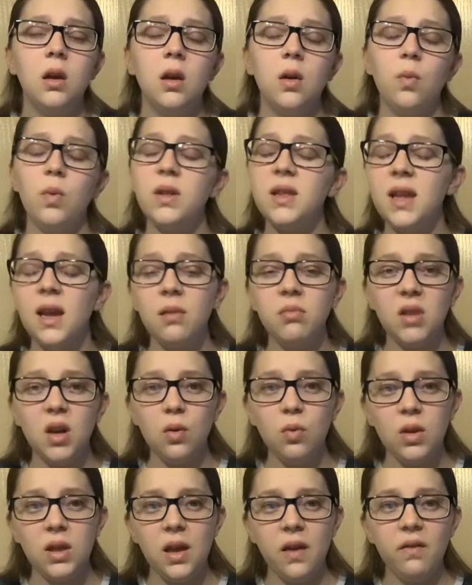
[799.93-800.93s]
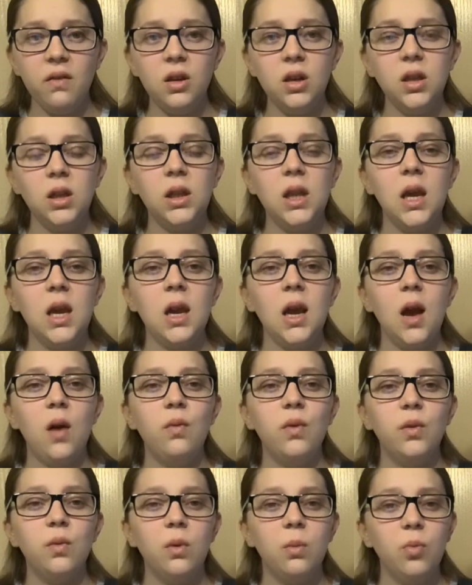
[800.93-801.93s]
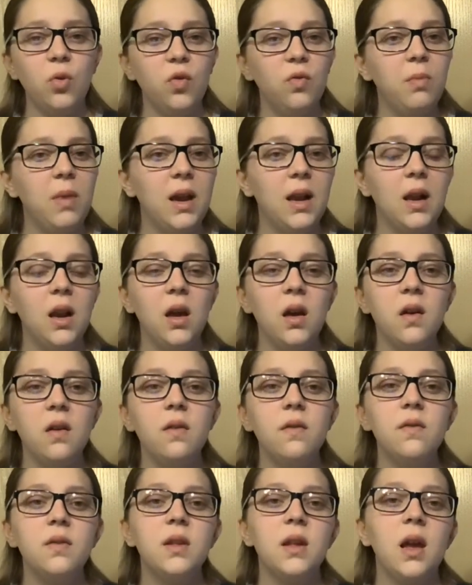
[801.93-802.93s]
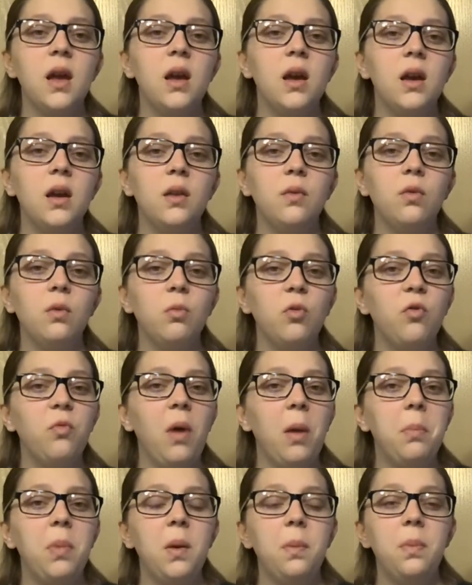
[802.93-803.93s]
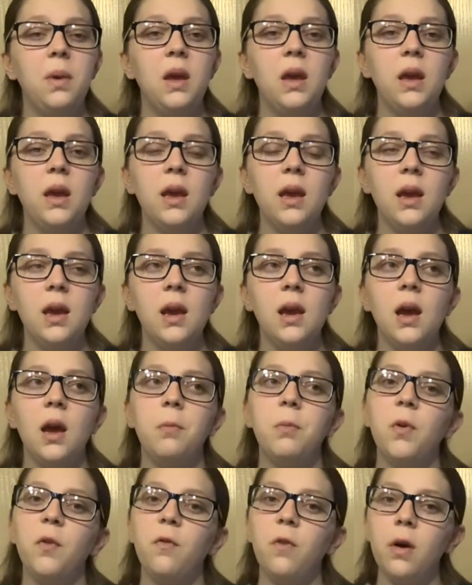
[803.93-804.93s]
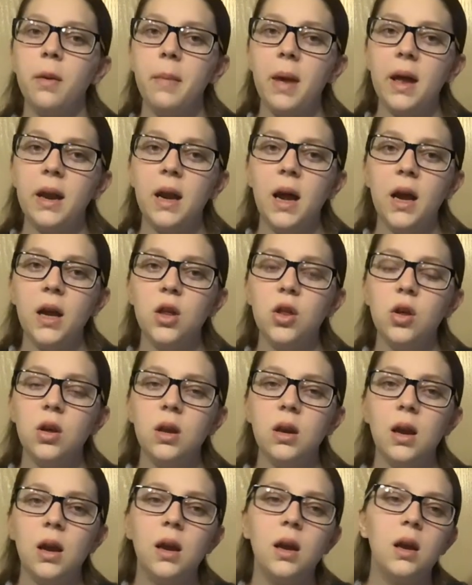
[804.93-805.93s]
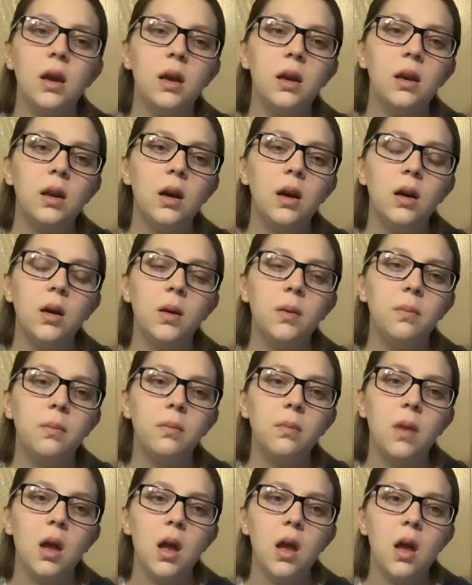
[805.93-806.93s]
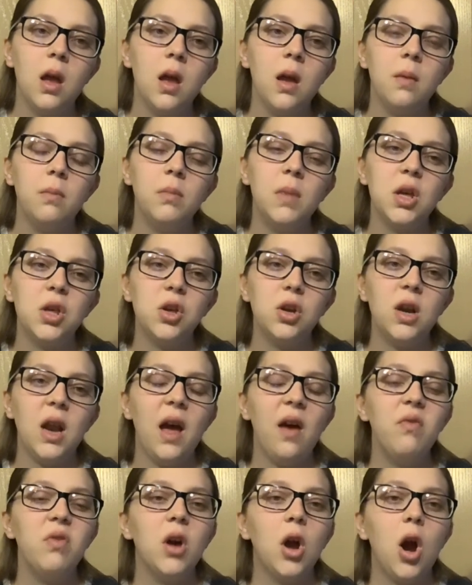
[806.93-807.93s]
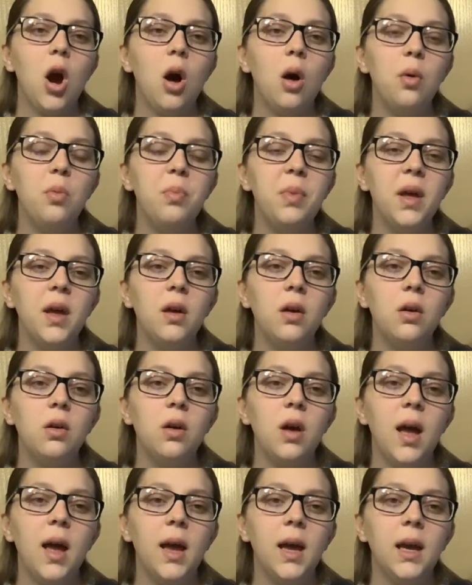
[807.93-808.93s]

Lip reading: once I'm done with everything, I would remove my gloves and remove my PPE and perform hand hygiene, and make sure to have the call bell